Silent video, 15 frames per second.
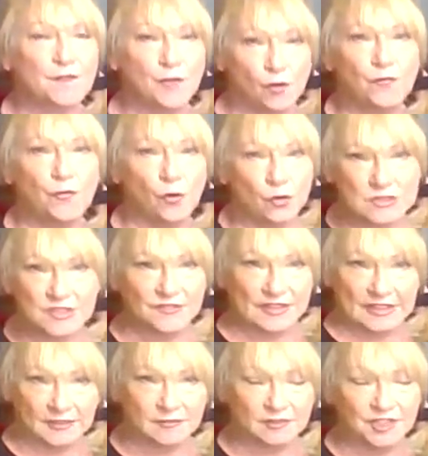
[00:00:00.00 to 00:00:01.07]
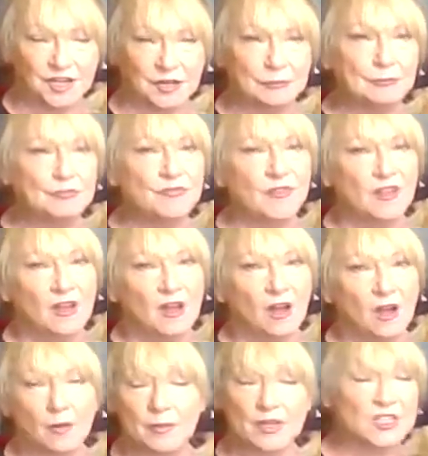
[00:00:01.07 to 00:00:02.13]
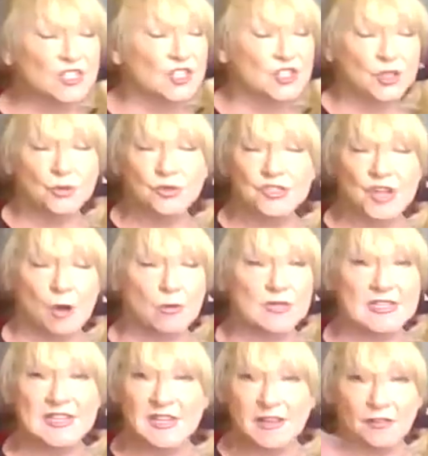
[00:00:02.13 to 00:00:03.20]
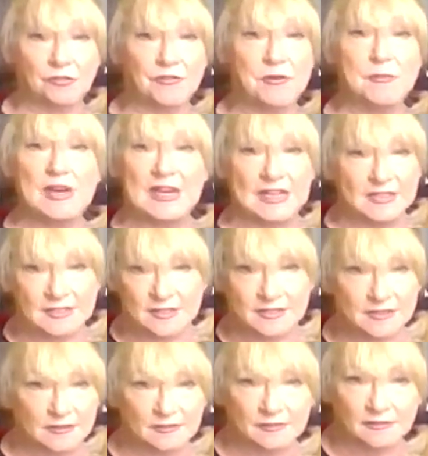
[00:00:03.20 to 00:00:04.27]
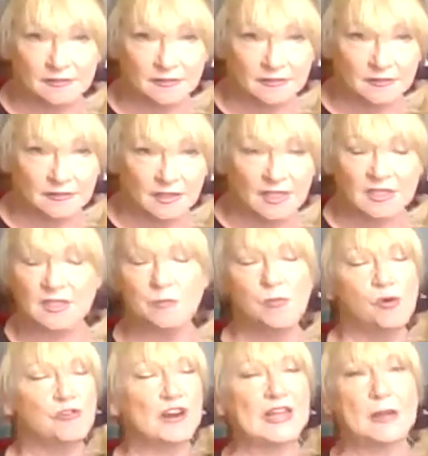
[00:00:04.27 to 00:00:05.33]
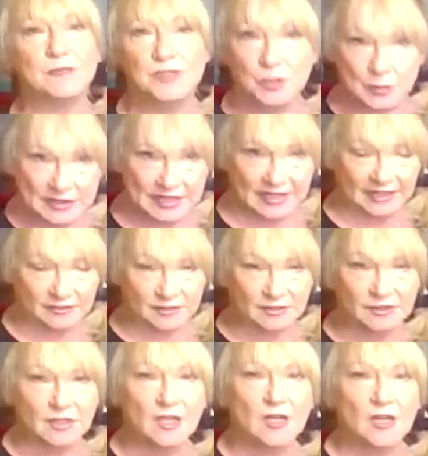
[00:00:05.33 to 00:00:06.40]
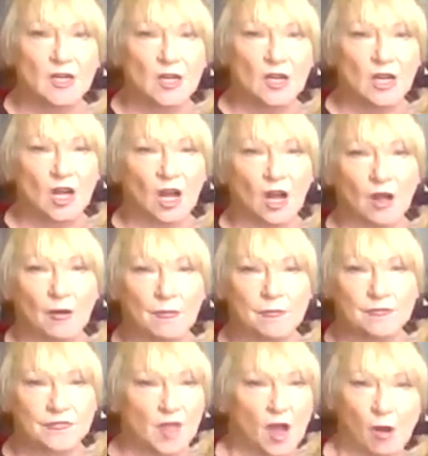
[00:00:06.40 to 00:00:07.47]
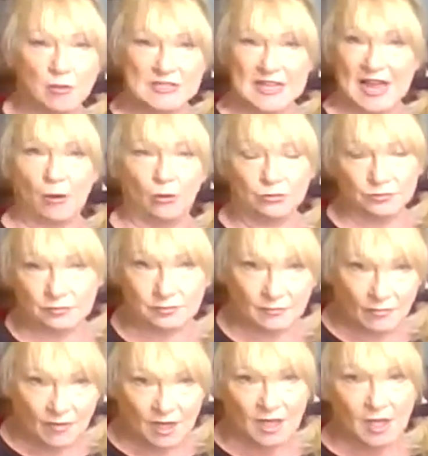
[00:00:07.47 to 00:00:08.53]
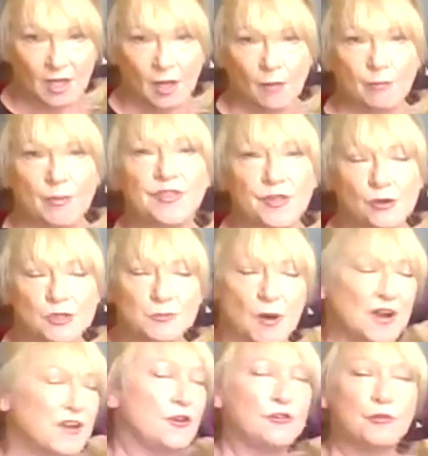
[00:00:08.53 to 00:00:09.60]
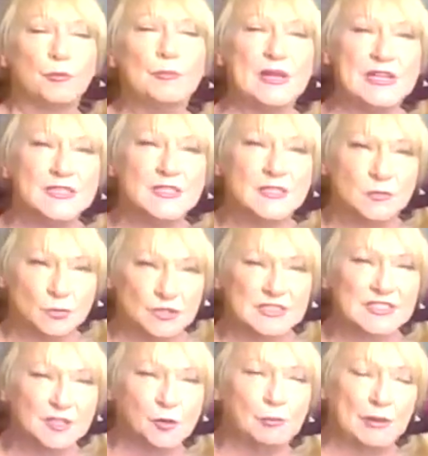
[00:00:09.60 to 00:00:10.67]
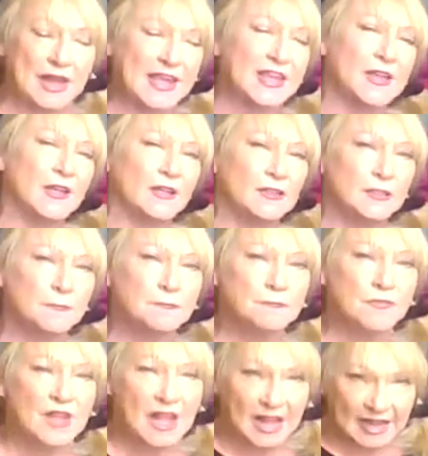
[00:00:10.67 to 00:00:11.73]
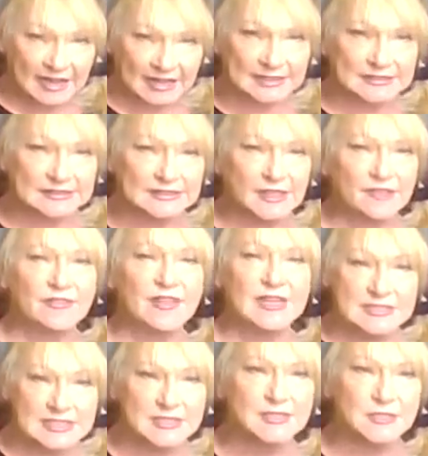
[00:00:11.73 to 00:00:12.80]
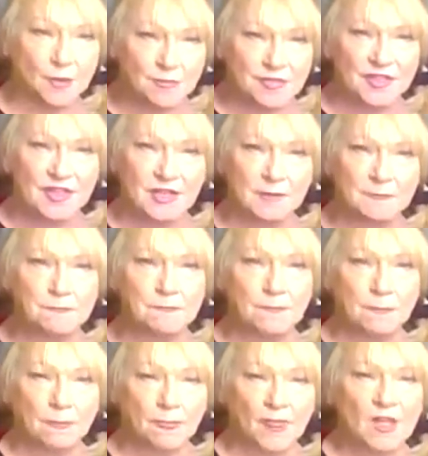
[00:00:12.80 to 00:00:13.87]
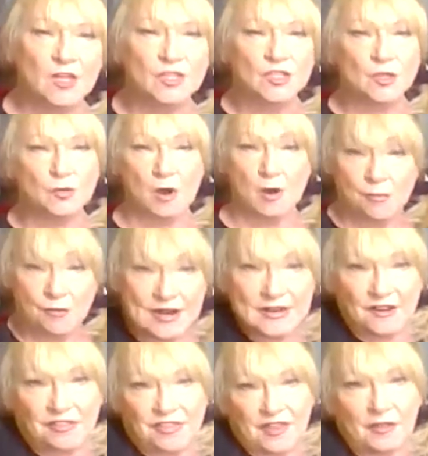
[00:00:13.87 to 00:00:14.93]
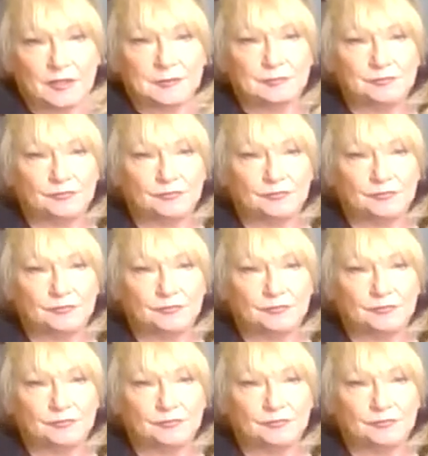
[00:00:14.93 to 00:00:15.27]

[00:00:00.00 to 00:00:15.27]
force of it, you know, because as soon as I was in it 3 minutes, the more I kept doing it, I was out. But those binaural beats were still playing, and they did something to my brain, I think.